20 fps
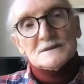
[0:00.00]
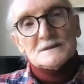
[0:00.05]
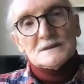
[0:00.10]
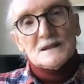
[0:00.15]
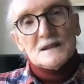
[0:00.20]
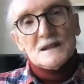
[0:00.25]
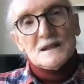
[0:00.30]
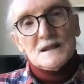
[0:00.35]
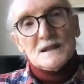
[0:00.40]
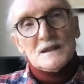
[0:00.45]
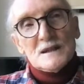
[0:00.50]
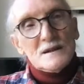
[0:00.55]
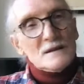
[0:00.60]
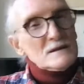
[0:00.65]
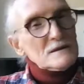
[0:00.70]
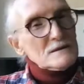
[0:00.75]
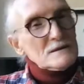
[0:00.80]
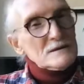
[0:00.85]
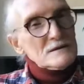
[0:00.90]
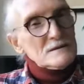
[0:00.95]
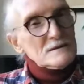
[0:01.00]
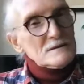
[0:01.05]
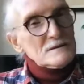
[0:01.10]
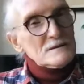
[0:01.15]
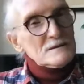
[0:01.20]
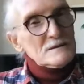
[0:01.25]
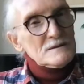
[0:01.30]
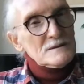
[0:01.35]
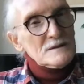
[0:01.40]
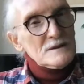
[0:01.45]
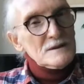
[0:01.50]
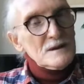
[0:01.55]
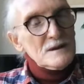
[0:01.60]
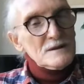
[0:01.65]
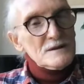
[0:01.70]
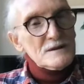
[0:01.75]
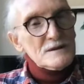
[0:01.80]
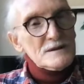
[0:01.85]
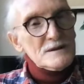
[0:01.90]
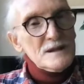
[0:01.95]

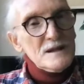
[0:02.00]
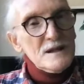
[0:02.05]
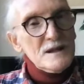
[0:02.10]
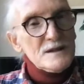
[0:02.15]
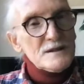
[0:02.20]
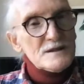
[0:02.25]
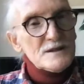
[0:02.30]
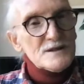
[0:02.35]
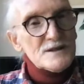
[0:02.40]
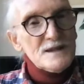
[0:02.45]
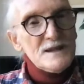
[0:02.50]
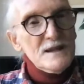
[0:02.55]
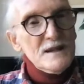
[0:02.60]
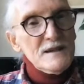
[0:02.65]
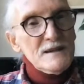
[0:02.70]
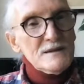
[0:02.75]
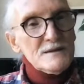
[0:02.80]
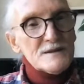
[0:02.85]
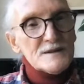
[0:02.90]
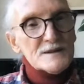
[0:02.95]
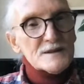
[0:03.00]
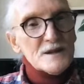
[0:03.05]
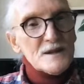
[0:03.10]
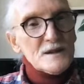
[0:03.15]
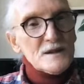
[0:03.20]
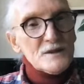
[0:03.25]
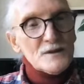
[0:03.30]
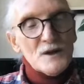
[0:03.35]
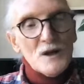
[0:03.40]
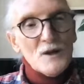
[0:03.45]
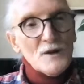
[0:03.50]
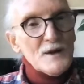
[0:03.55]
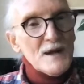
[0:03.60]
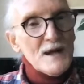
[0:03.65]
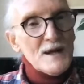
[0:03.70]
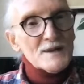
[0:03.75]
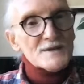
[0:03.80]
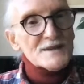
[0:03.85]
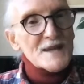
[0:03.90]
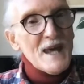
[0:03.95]
The THCs are not
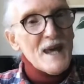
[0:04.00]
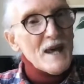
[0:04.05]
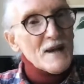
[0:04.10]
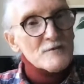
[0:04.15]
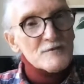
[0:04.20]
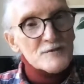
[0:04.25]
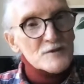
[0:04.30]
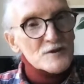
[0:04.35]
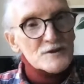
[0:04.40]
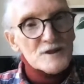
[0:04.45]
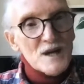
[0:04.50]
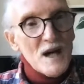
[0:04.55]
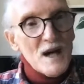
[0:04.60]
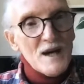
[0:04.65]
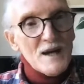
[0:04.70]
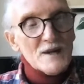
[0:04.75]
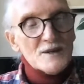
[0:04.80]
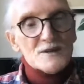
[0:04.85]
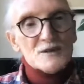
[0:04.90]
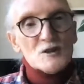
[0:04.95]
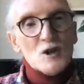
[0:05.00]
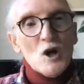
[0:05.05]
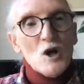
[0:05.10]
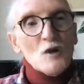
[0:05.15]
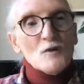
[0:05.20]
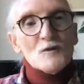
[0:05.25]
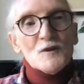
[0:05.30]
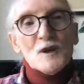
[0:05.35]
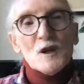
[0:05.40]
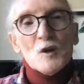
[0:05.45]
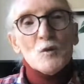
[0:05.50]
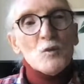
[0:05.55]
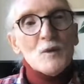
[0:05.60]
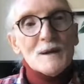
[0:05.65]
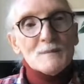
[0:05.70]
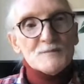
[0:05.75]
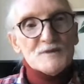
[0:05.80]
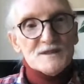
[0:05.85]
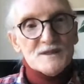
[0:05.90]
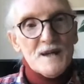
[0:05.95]
as advertised on their
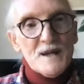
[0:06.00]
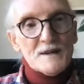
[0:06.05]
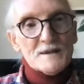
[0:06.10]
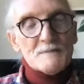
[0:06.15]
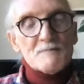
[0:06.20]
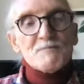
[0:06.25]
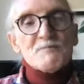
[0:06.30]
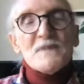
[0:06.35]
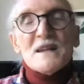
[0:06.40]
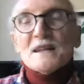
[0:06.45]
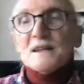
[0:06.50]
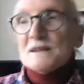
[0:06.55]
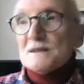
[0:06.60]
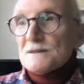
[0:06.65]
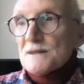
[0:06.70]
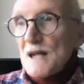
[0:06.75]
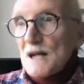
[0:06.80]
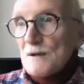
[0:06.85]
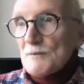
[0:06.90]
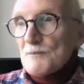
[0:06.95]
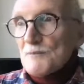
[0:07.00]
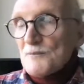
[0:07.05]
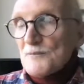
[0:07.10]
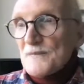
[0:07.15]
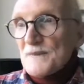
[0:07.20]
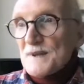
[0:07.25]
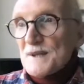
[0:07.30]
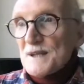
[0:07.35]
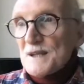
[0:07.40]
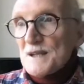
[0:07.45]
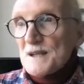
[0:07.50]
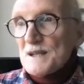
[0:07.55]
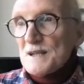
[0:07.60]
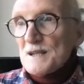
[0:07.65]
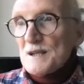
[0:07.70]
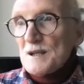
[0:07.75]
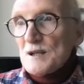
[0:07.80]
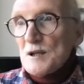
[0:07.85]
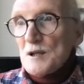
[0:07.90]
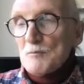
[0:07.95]
website. Now,
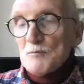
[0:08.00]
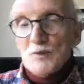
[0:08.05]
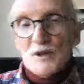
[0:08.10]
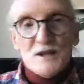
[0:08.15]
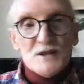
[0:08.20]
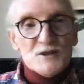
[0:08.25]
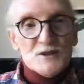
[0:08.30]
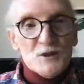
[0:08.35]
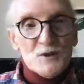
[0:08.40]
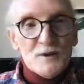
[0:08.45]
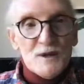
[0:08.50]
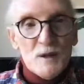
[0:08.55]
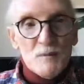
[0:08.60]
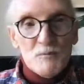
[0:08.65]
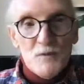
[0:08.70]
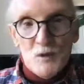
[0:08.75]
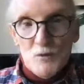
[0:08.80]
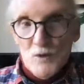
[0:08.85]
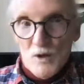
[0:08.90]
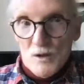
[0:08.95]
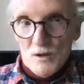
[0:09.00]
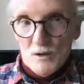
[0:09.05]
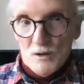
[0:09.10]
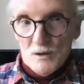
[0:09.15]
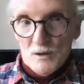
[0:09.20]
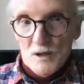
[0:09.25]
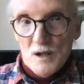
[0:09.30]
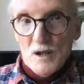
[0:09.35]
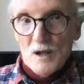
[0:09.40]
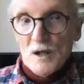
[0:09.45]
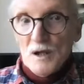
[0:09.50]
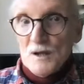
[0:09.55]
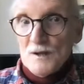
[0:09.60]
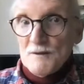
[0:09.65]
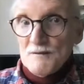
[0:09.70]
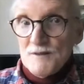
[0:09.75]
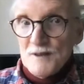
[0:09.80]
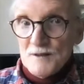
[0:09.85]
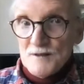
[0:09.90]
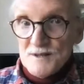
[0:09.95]
please don't get me wrong on a
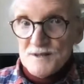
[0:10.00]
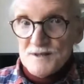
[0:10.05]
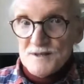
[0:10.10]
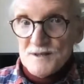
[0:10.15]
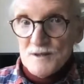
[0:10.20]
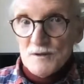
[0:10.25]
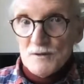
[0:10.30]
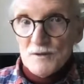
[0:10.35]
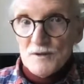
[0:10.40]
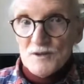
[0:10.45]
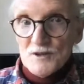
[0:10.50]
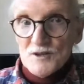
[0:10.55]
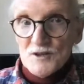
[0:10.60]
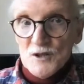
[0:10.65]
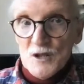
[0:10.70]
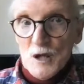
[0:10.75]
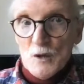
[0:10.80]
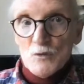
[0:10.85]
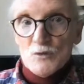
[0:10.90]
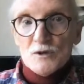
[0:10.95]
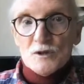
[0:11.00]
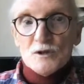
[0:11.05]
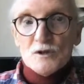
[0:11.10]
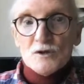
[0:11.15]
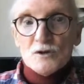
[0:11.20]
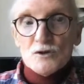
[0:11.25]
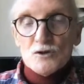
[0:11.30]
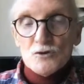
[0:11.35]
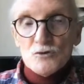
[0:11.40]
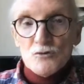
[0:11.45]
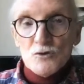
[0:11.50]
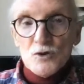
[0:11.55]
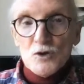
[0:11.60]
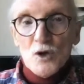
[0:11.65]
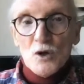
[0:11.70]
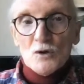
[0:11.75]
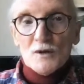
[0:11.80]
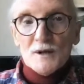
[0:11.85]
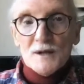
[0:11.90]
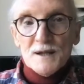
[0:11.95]
very serious note. Do
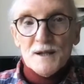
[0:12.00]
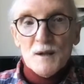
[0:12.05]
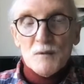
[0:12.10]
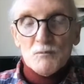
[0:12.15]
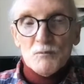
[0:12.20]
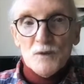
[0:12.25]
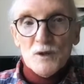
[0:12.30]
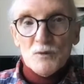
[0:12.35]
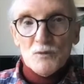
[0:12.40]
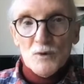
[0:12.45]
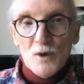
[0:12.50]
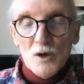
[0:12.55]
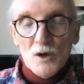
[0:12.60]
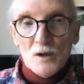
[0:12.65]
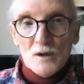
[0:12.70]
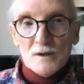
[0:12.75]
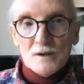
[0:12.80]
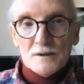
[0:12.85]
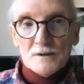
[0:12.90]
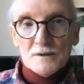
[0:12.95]
not get me wrong.